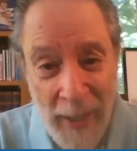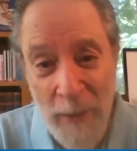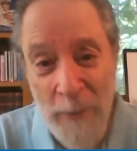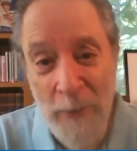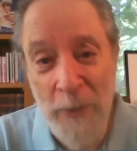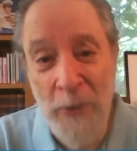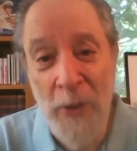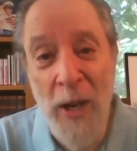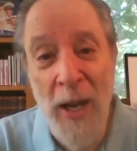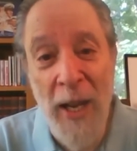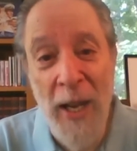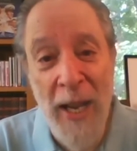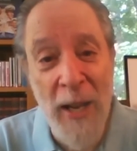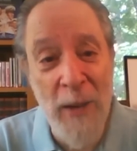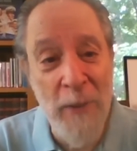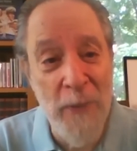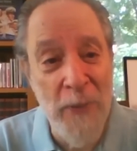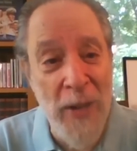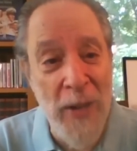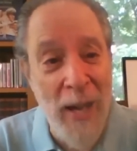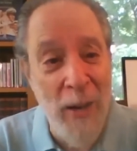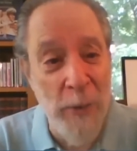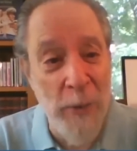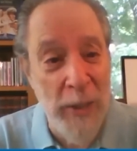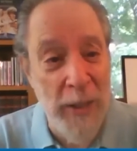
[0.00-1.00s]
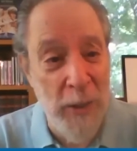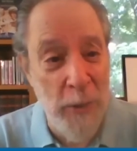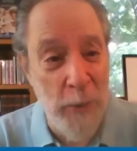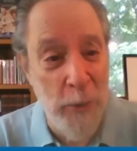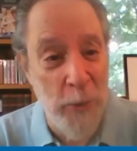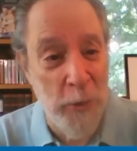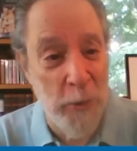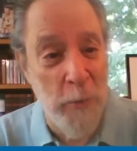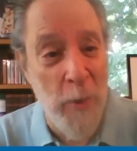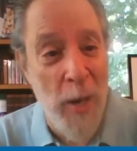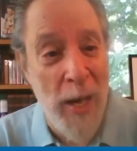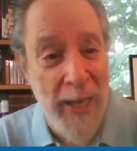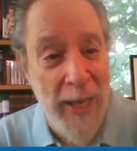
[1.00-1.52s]
And for a half hour, he
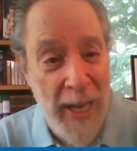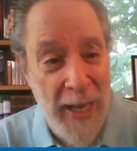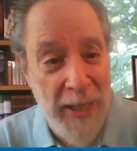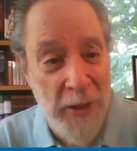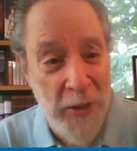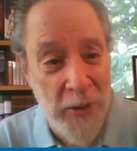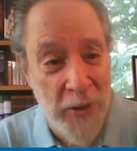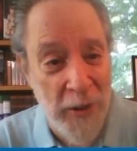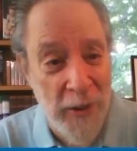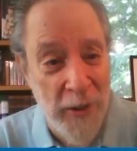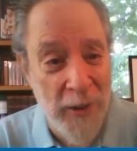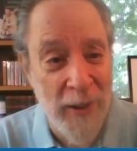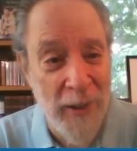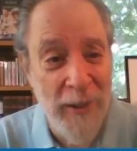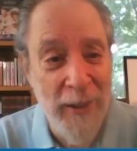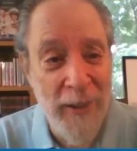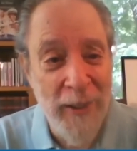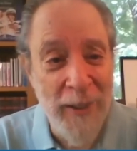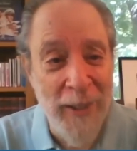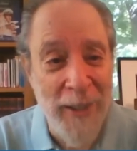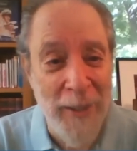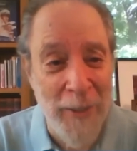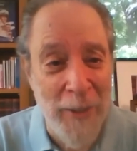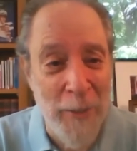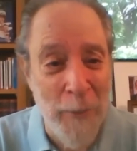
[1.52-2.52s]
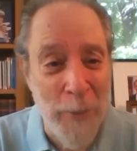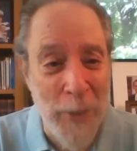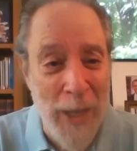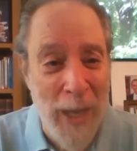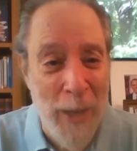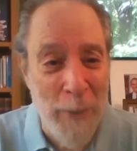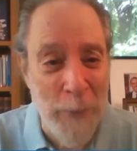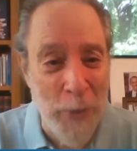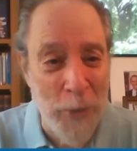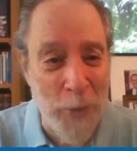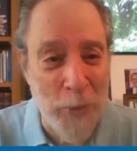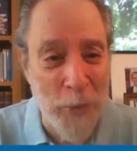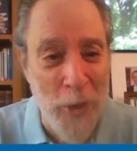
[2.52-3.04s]
was my agent when I
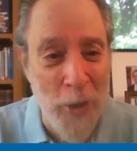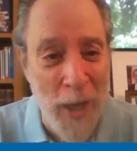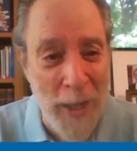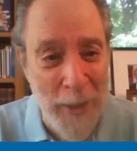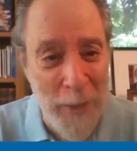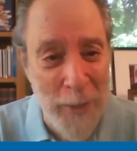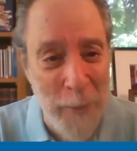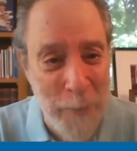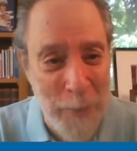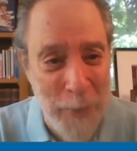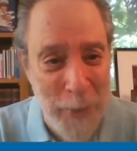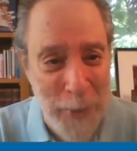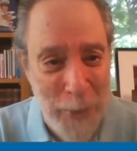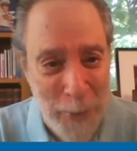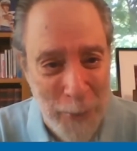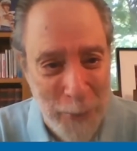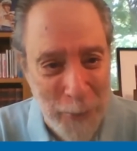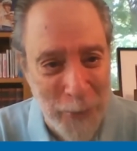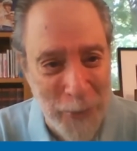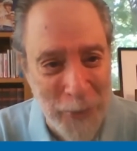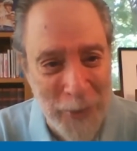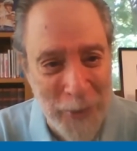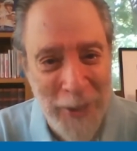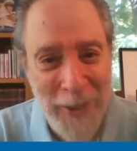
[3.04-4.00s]
was trying to produce